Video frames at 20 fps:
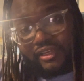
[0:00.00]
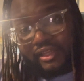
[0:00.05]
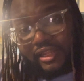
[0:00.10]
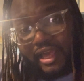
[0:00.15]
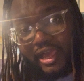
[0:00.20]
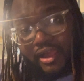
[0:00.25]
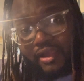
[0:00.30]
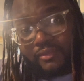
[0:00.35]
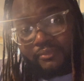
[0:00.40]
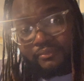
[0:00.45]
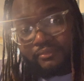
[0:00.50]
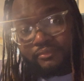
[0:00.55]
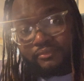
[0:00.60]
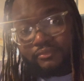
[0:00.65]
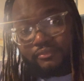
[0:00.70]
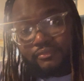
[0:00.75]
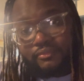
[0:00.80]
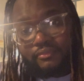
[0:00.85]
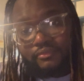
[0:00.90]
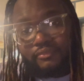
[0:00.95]
a lie,
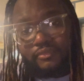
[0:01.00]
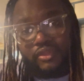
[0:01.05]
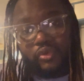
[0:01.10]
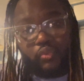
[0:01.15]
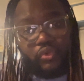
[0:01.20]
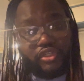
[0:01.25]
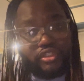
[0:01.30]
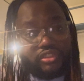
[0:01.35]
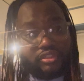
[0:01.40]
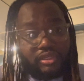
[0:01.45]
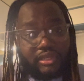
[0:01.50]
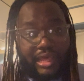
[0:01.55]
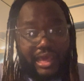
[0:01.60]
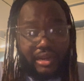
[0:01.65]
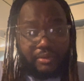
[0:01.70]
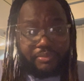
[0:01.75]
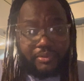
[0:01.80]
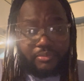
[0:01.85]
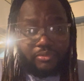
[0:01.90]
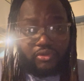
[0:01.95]
which a
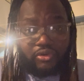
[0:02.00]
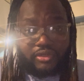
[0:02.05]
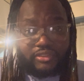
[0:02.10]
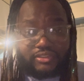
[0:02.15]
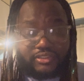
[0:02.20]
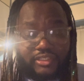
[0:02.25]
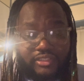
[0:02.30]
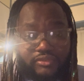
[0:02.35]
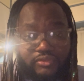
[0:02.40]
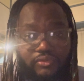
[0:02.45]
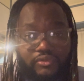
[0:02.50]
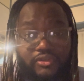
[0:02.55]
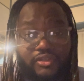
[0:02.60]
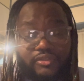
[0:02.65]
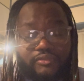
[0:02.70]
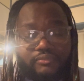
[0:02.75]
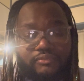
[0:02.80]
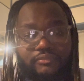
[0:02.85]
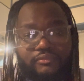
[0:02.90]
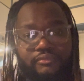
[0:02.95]
lot of people want to see through it,